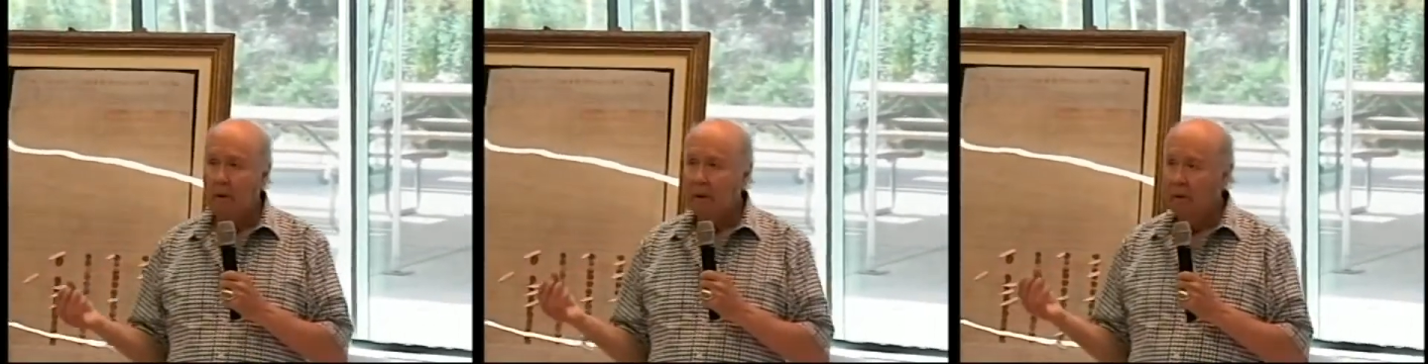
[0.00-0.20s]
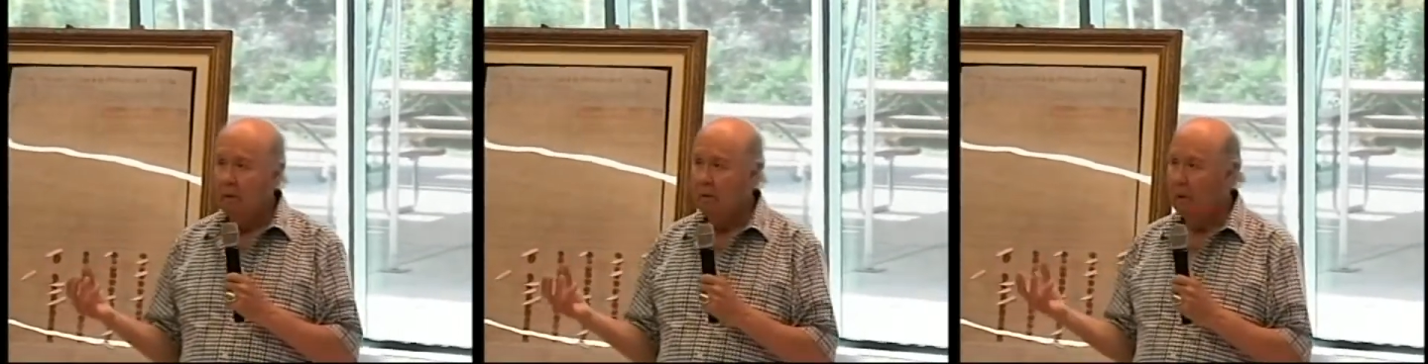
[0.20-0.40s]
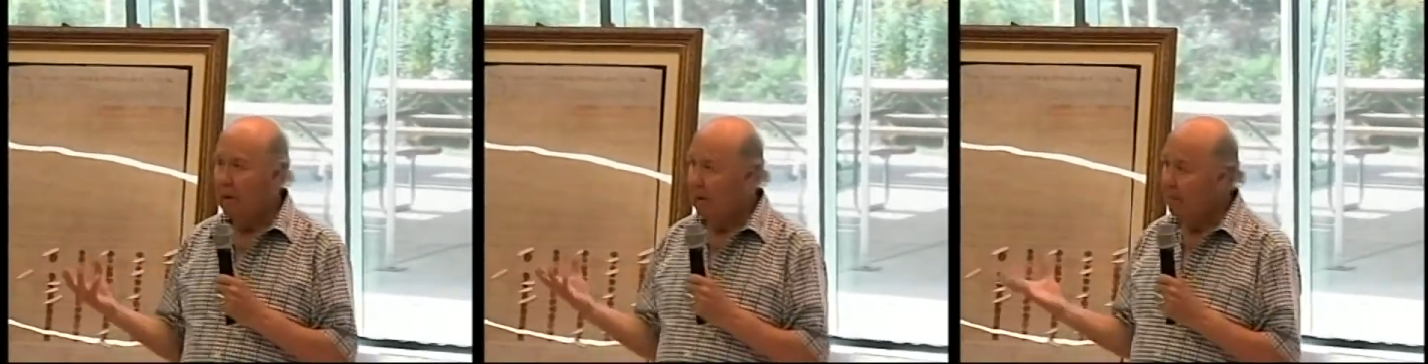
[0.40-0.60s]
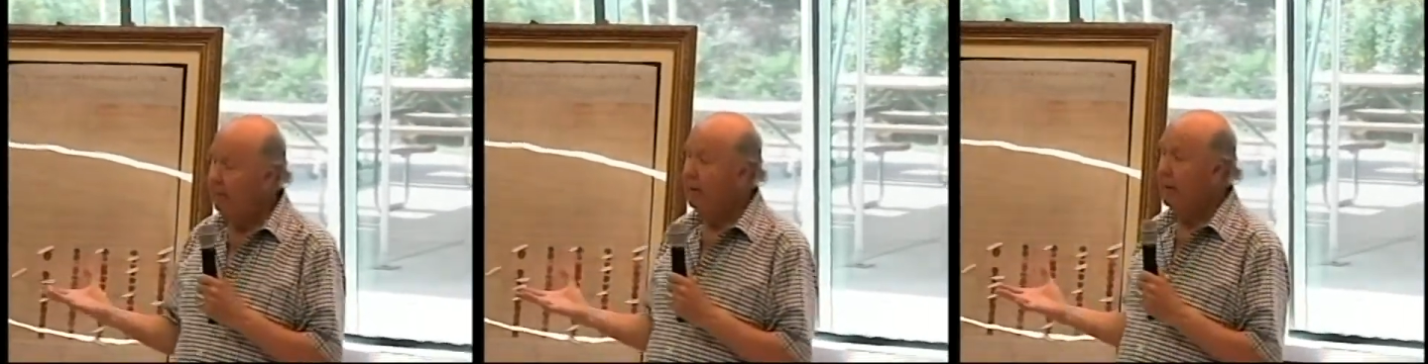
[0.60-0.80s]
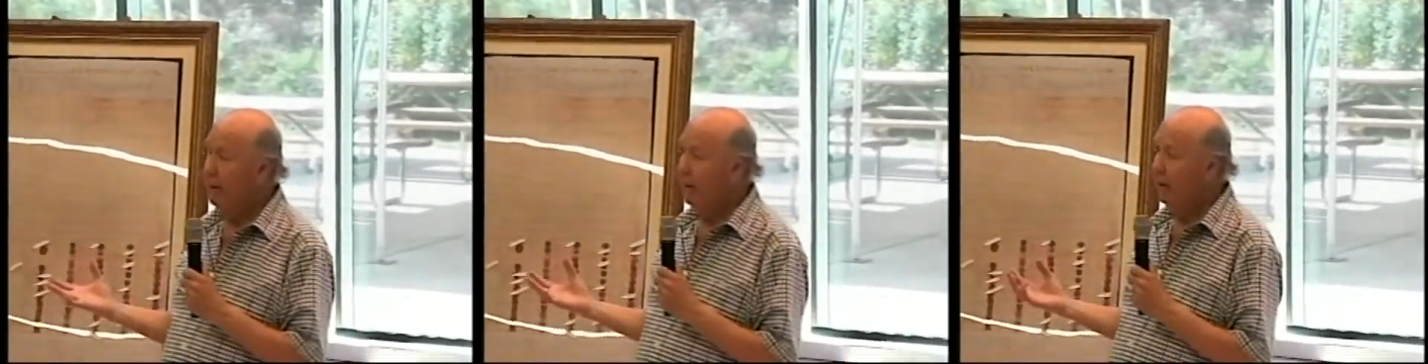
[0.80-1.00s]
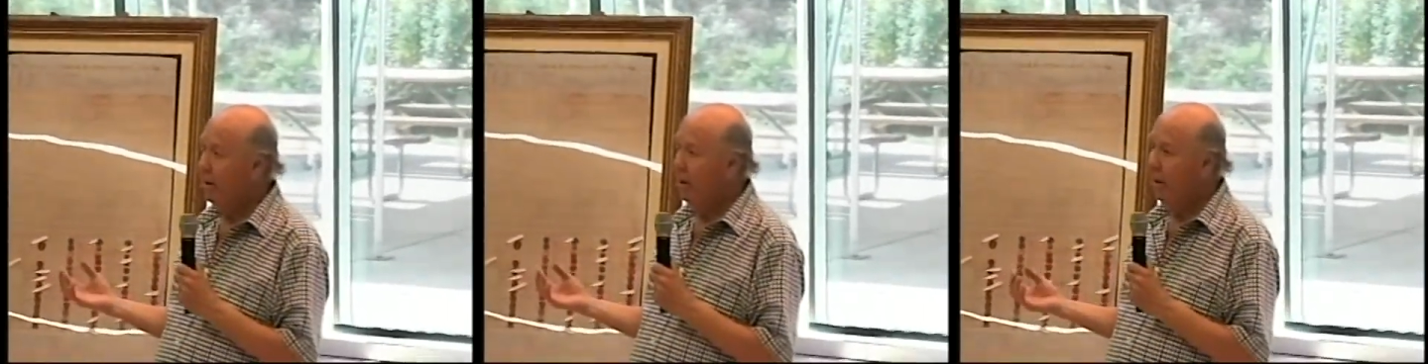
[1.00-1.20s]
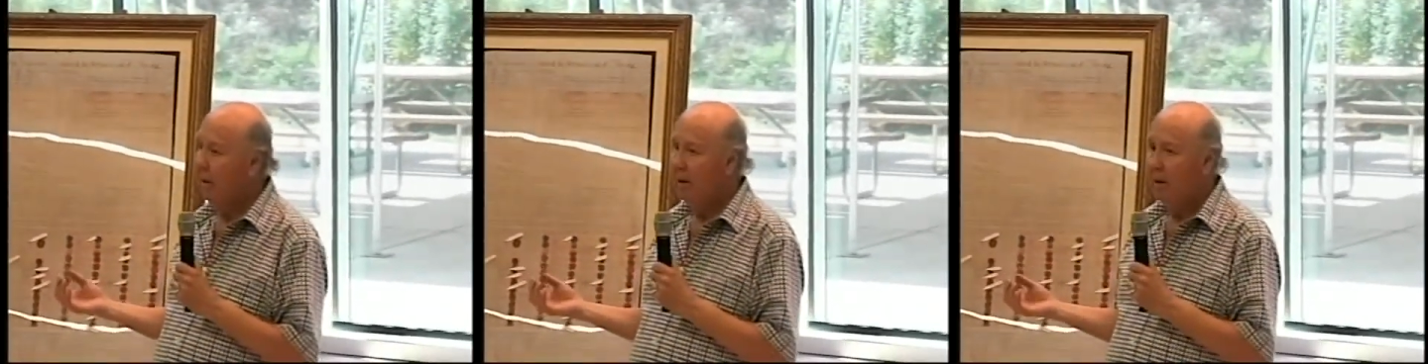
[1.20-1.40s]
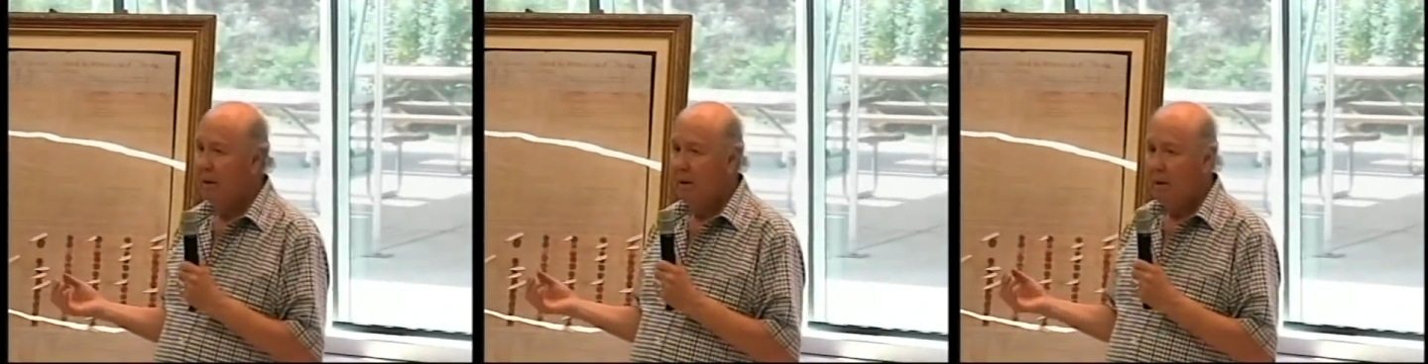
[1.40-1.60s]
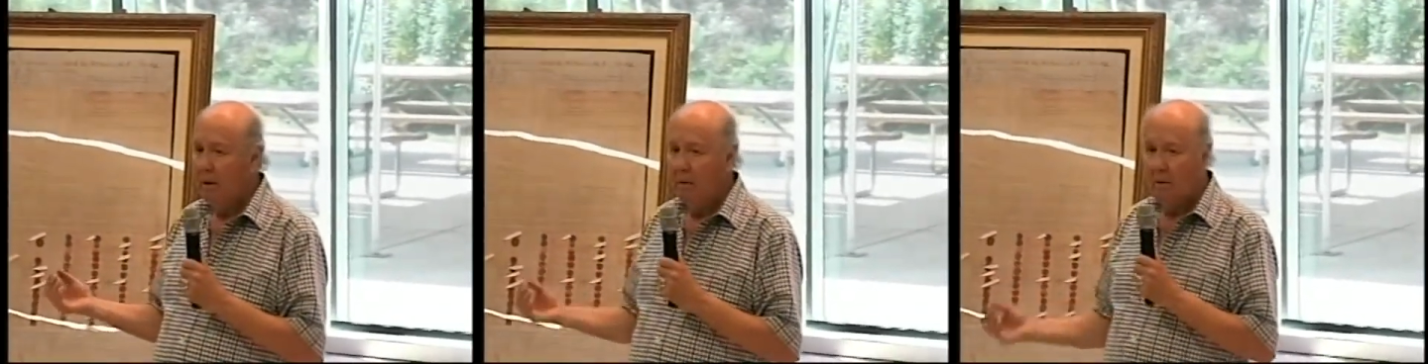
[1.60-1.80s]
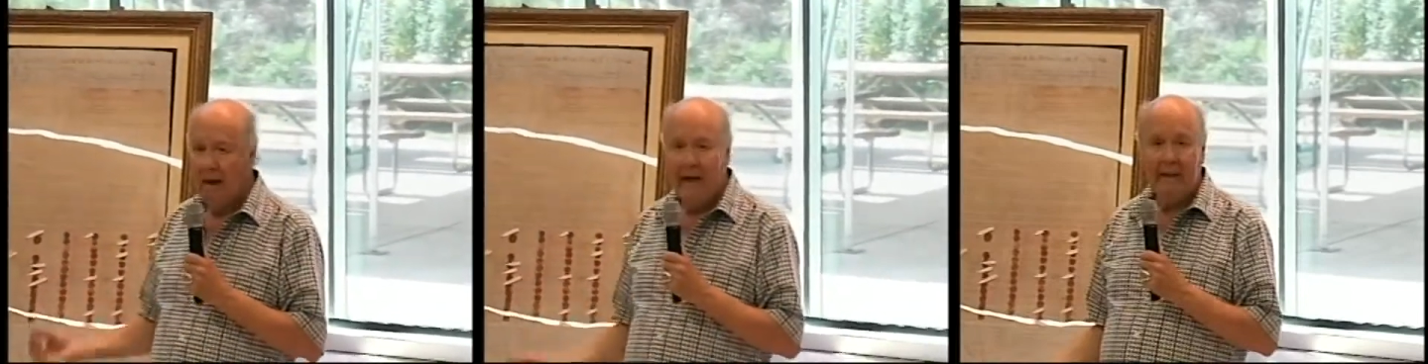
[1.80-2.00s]
who are living here
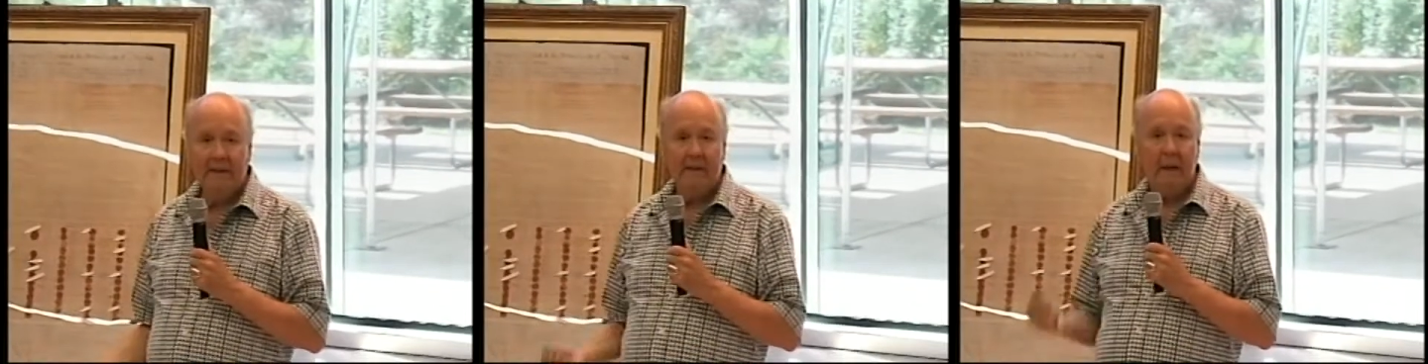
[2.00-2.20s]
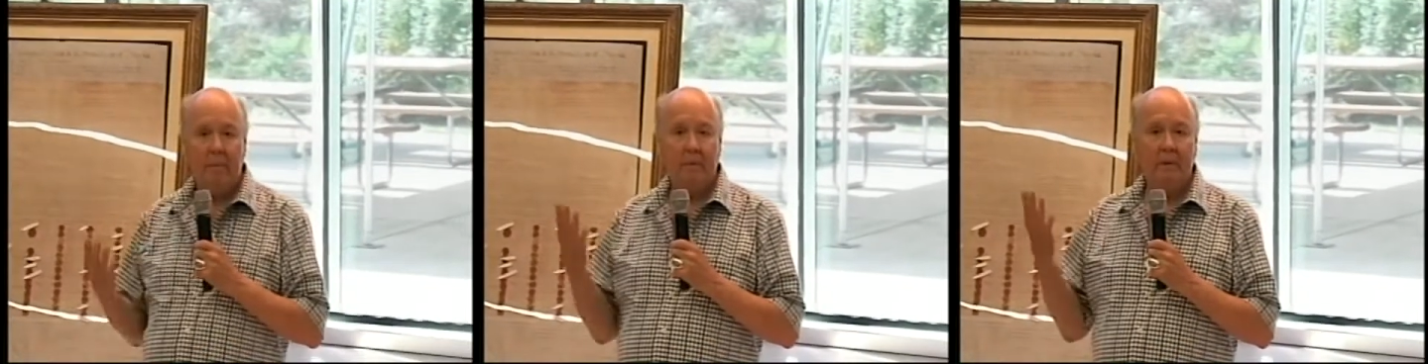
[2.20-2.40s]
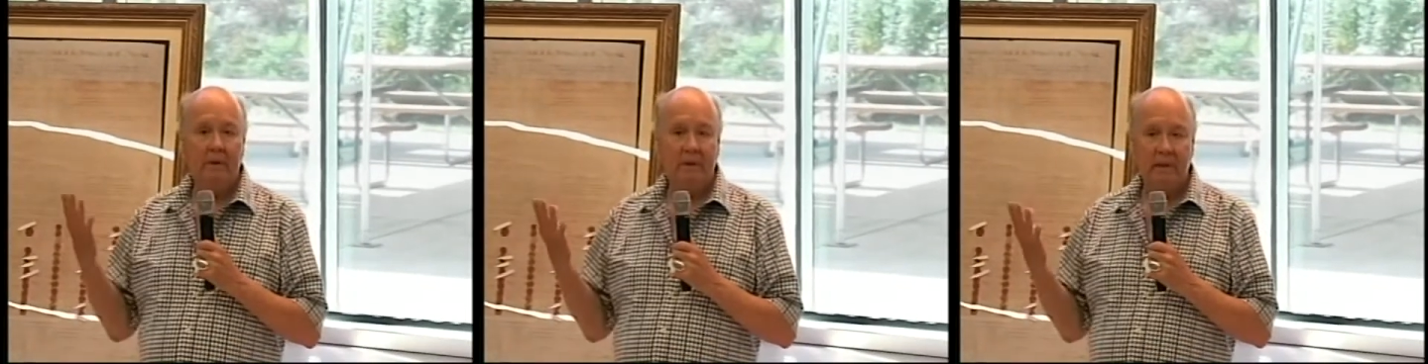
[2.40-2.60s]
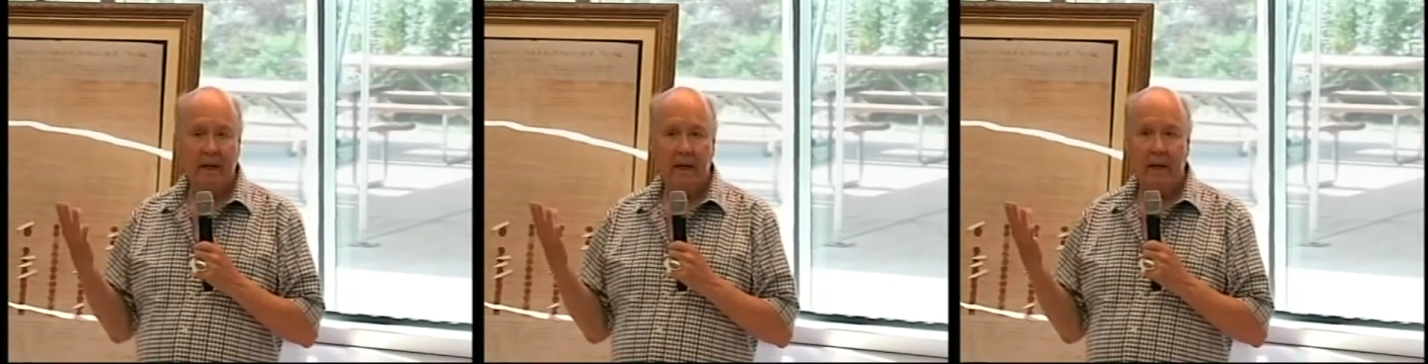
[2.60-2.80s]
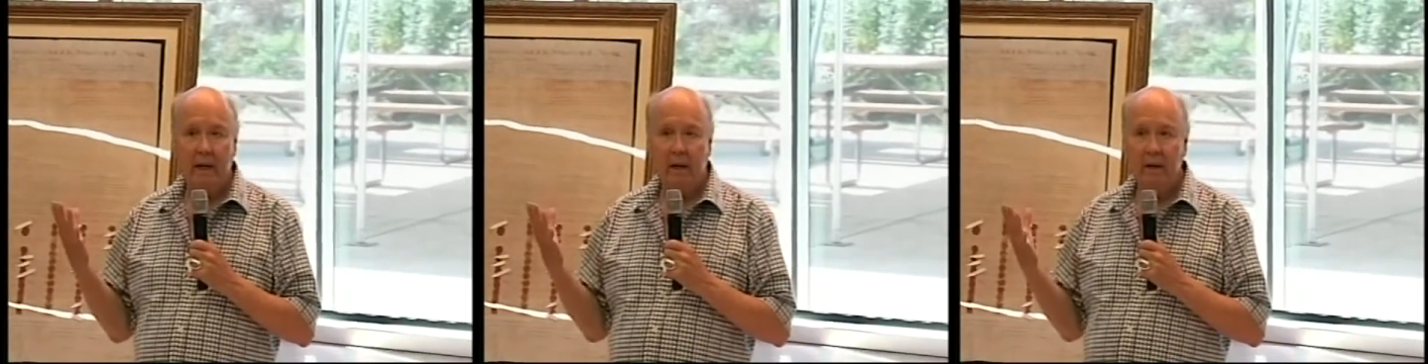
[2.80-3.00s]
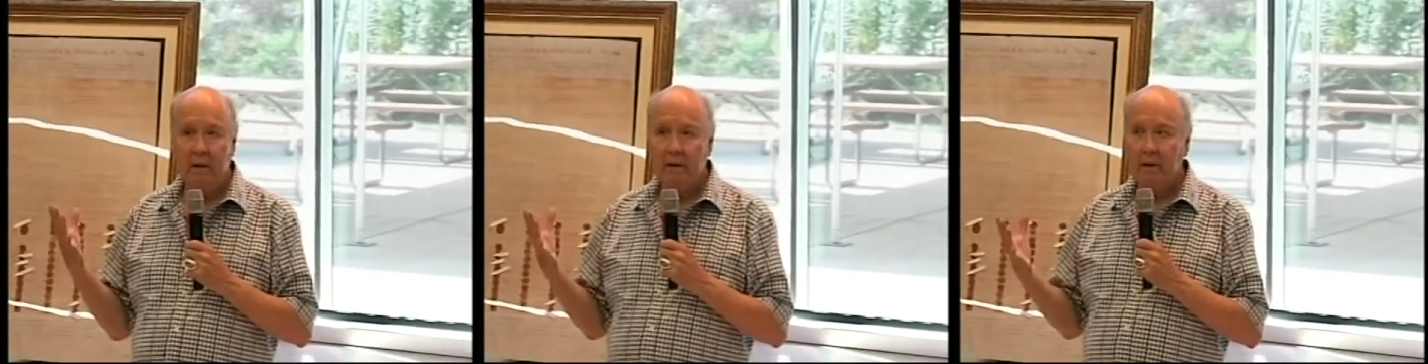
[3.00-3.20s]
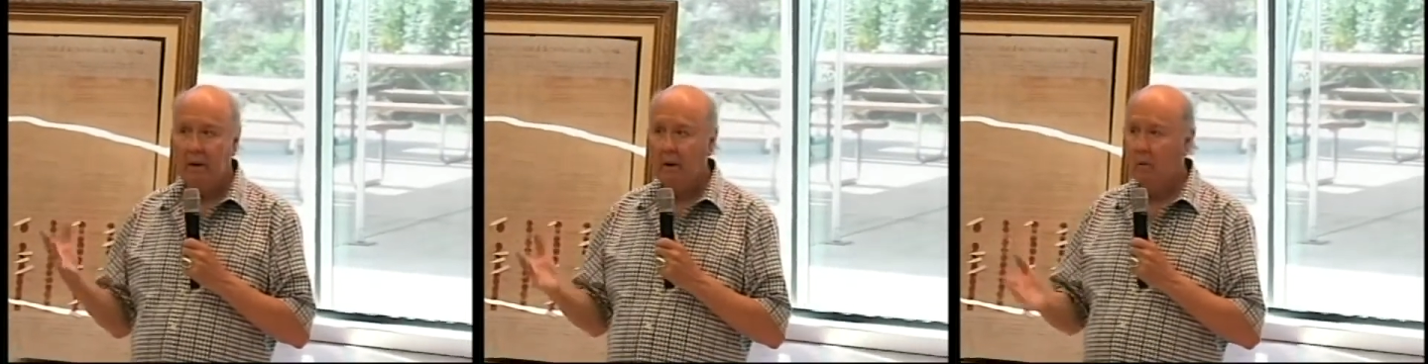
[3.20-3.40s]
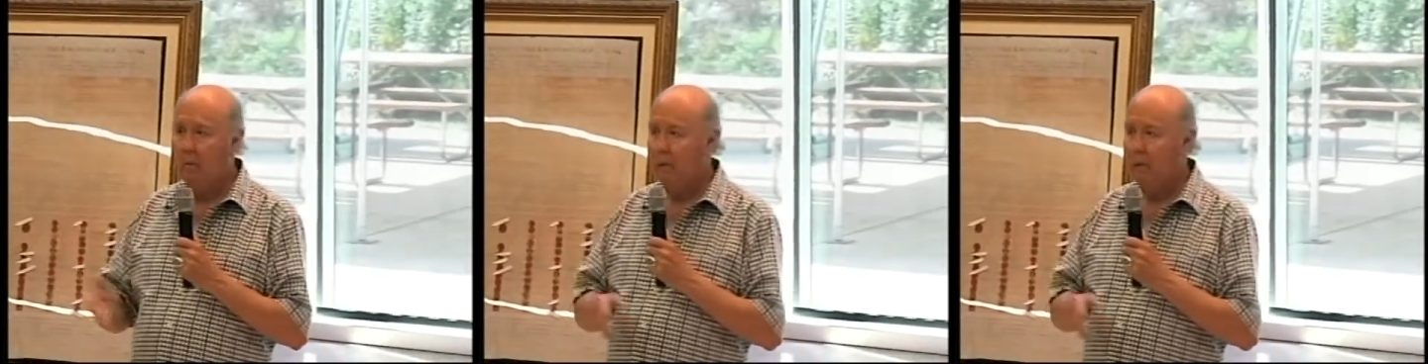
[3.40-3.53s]
rise up and say, you know,